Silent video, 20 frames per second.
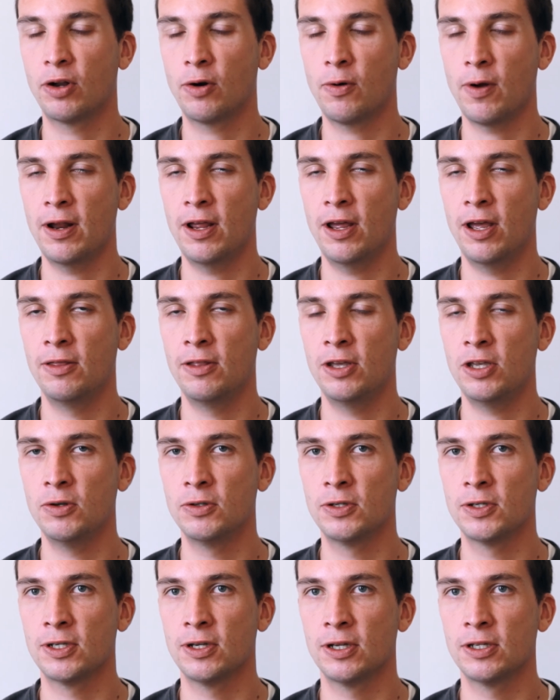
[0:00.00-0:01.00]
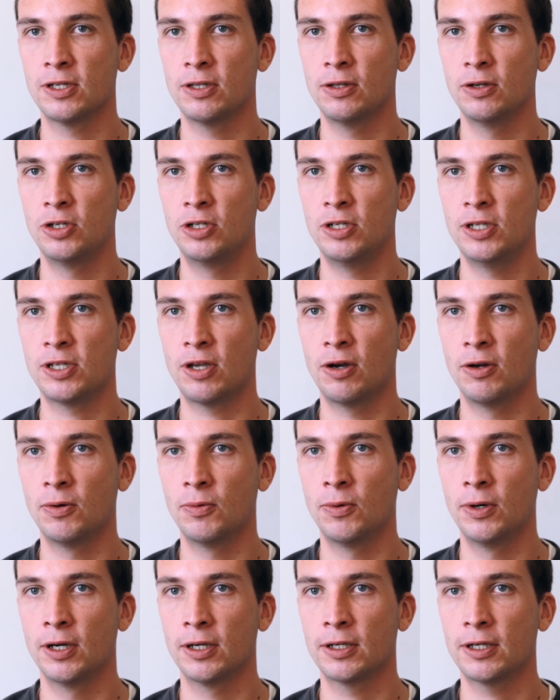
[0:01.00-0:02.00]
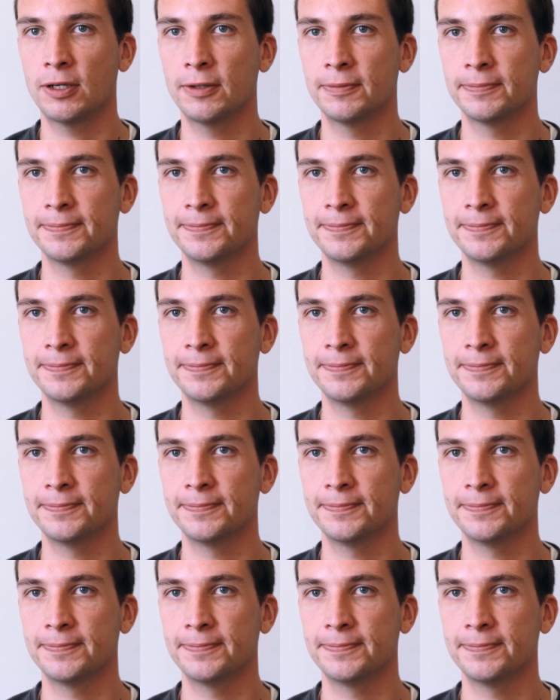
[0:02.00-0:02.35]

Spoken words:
credit and that your design solution is going to work.